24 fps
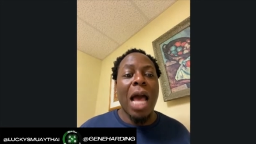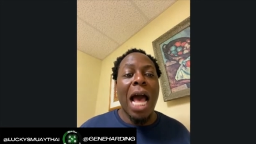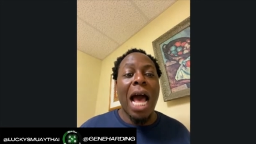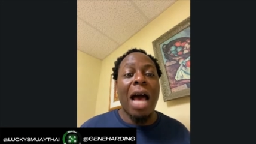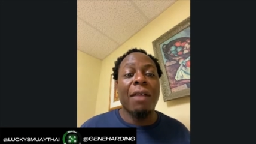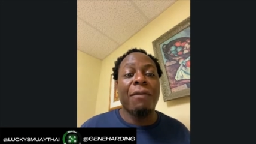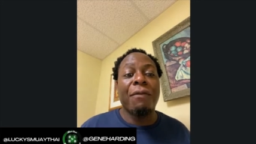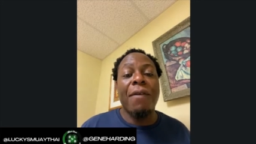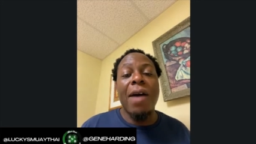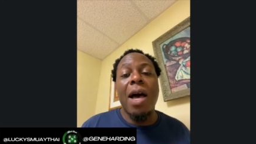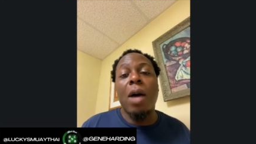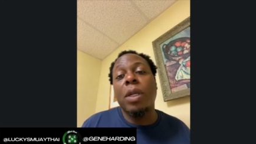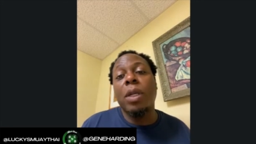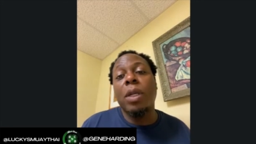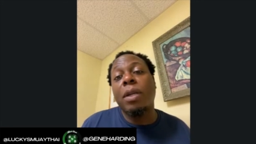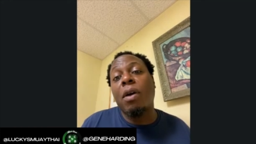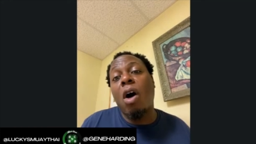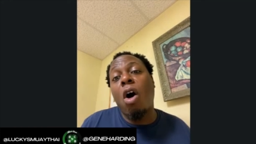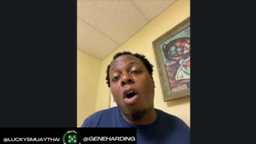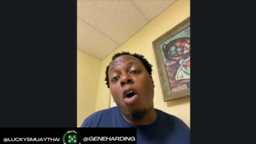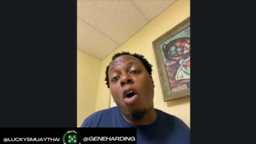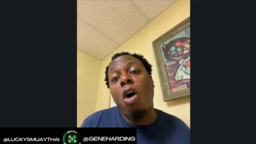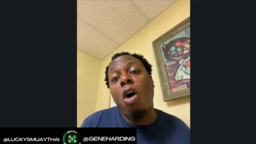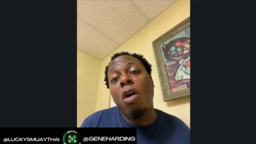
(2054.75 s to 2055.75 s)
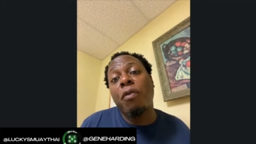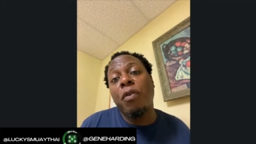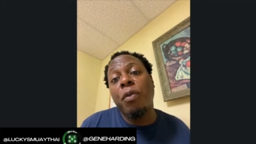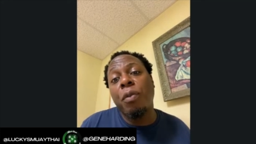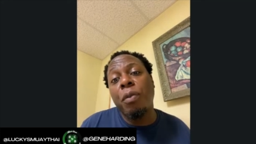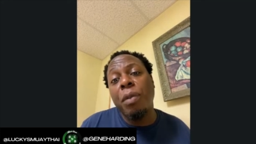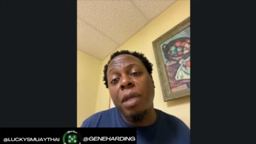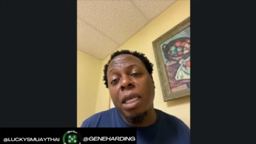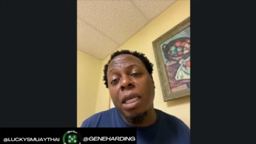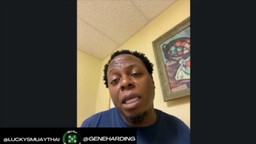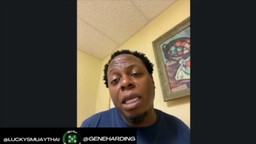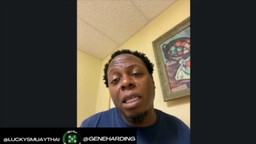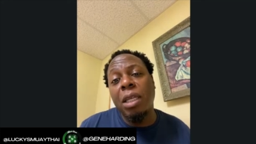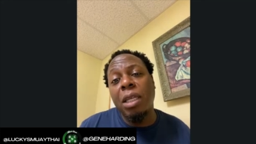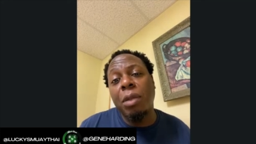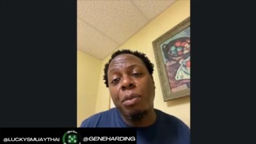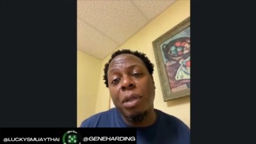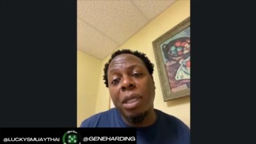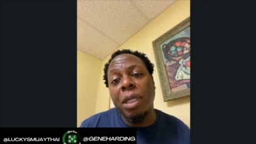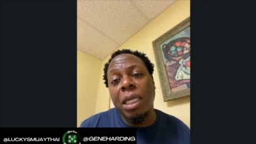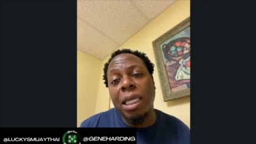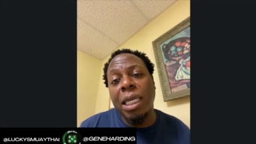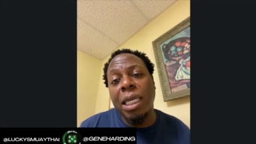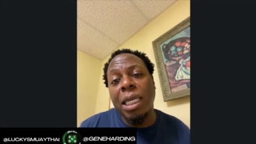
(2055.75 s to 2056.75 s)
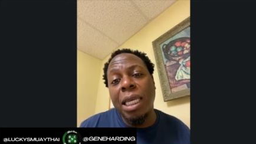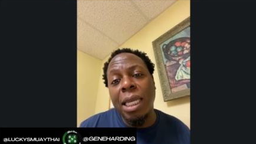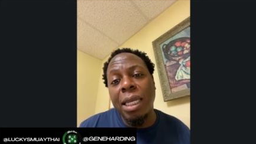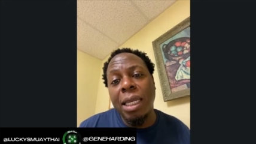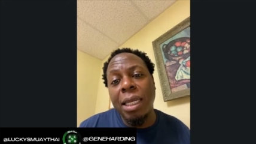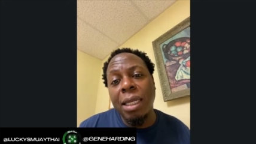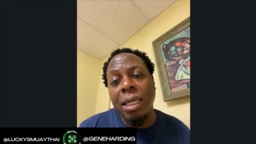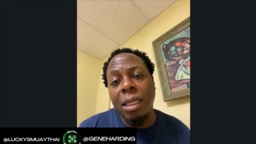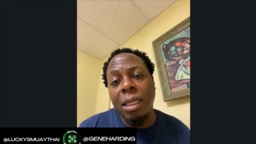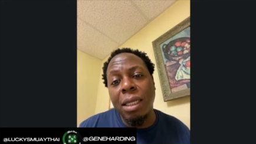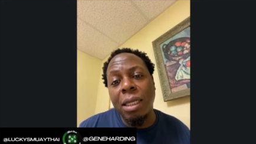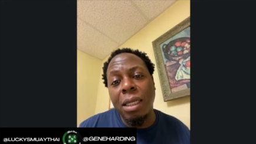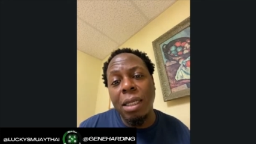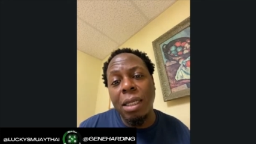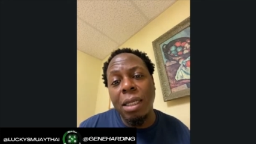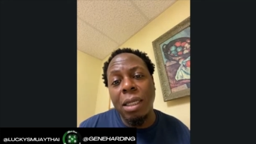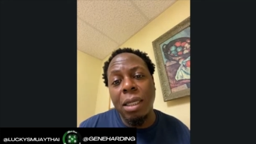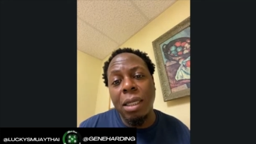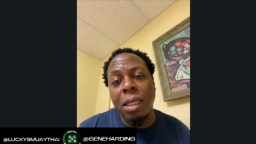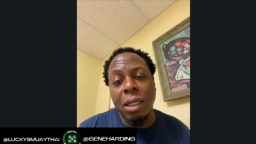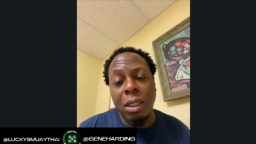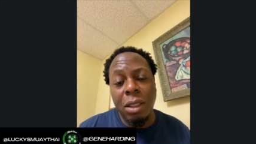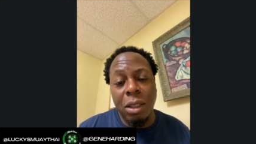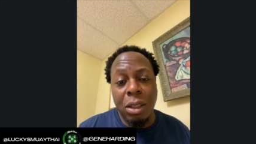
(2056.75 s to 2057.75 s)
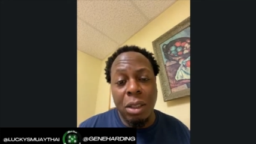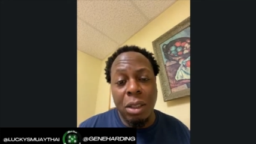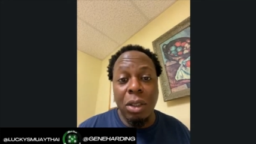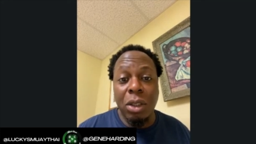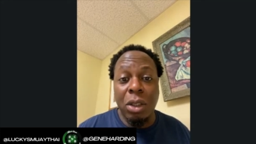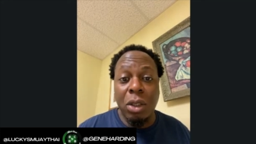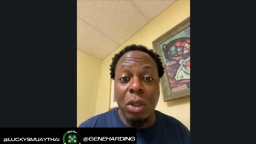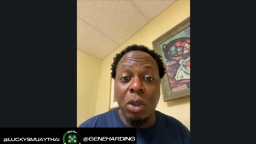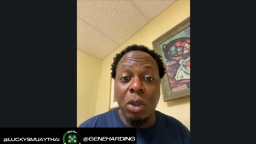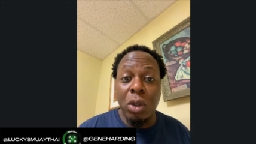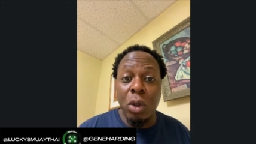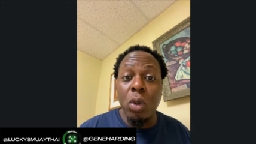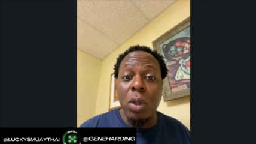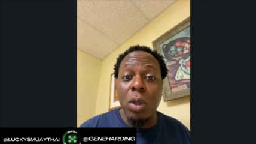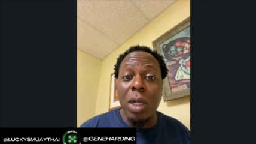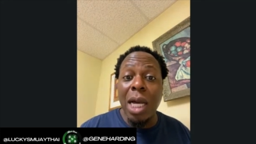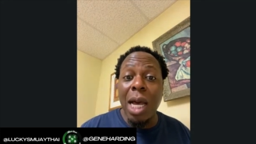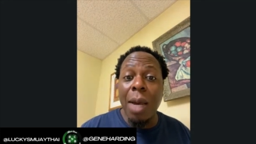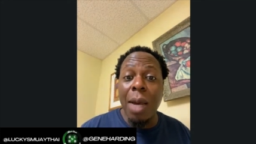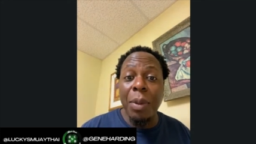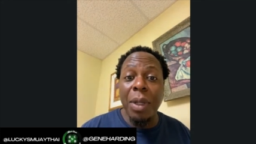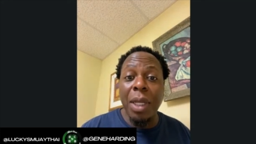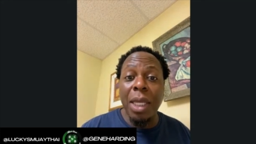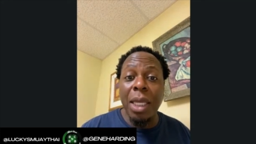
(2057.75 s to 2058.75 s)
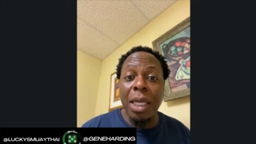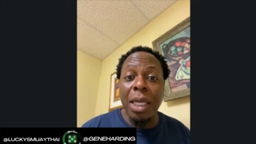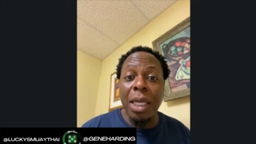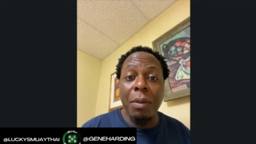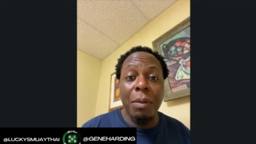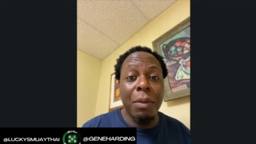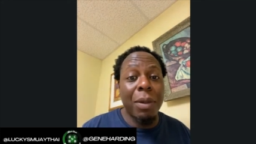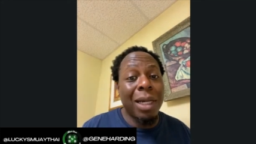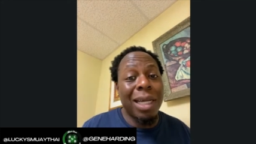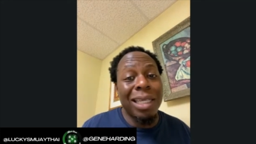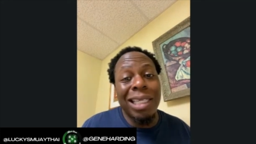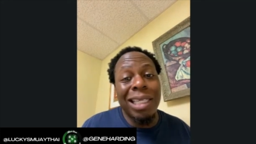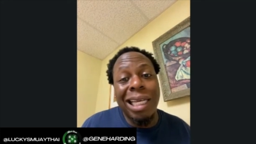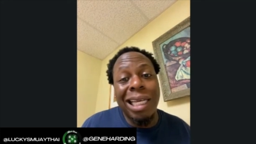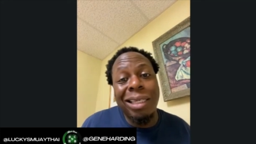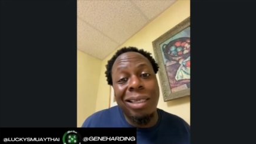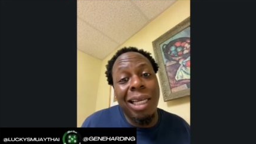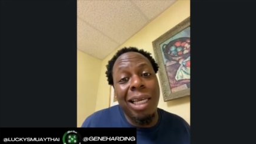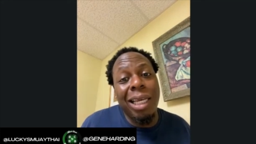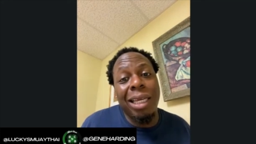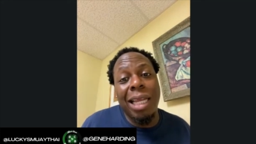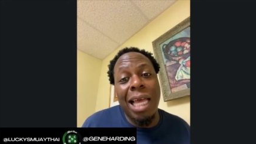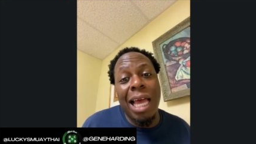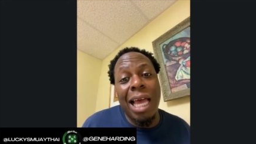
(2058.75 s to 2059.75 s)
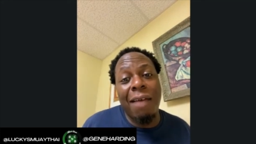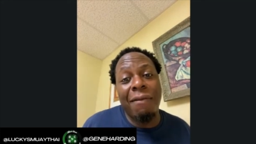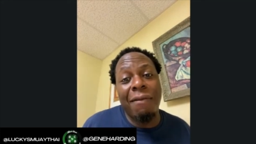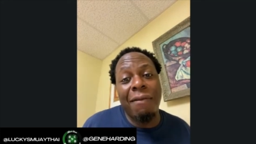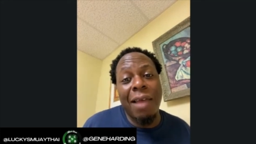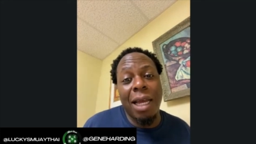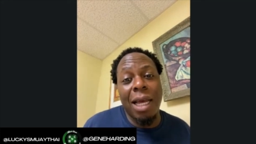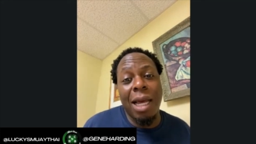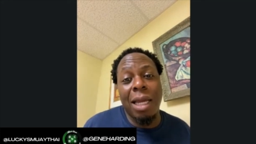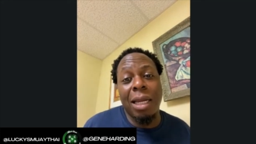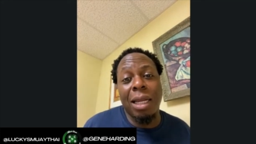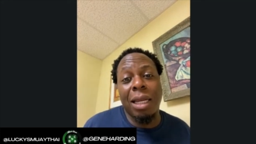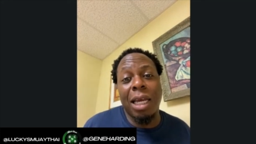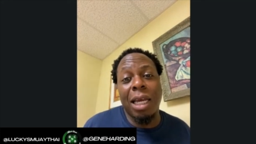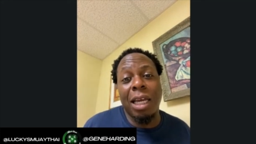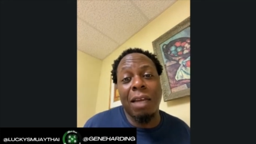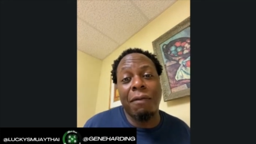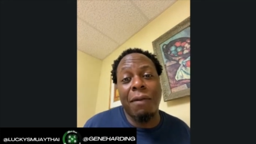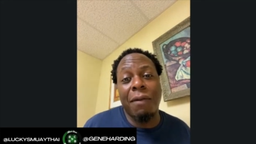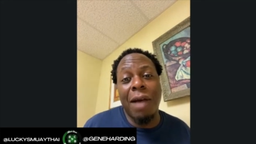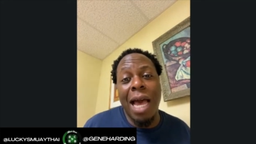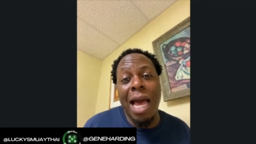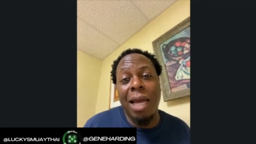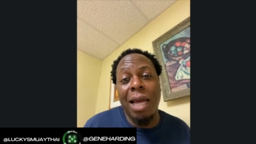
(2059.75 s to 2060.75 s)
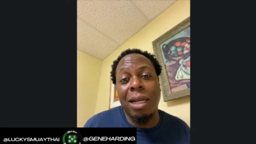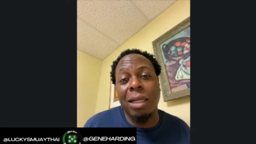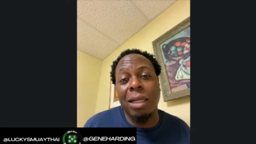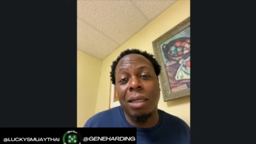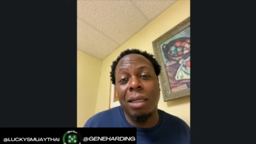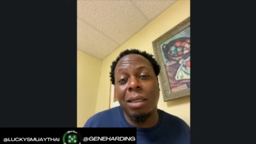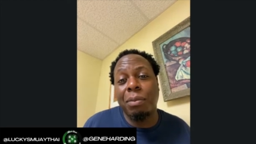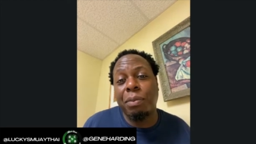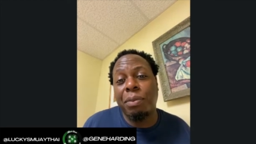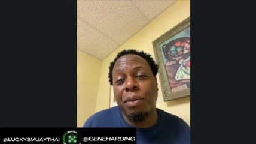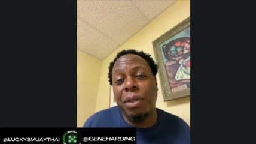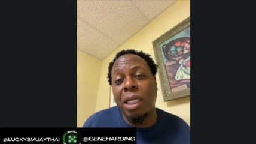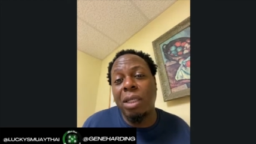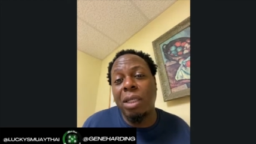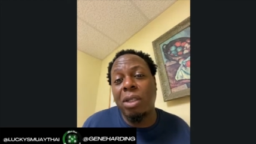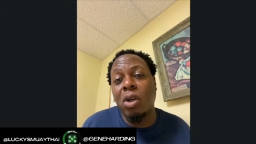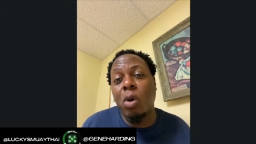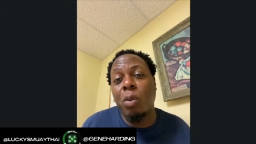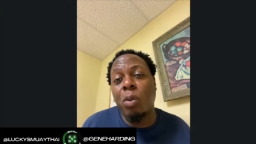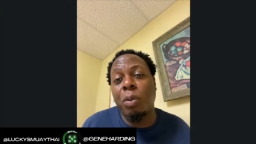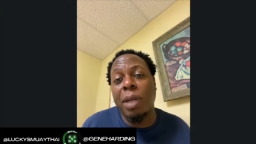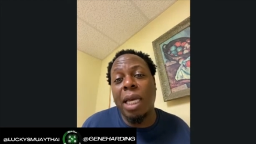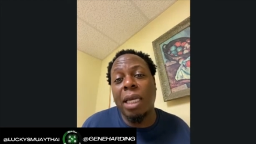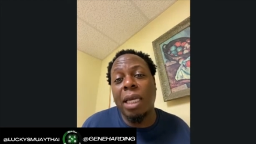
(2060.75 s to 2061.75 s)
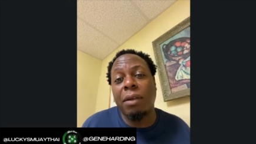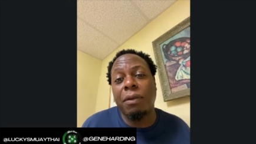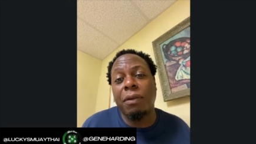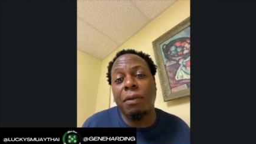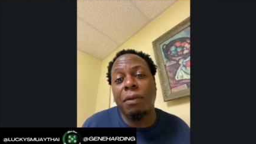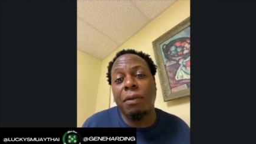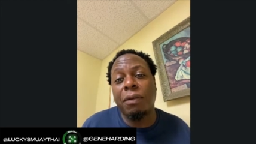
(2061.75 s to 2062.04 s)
I found it hard for me in the beginning to do comedy because I didn't have that kind of life. I had a pretty dope life.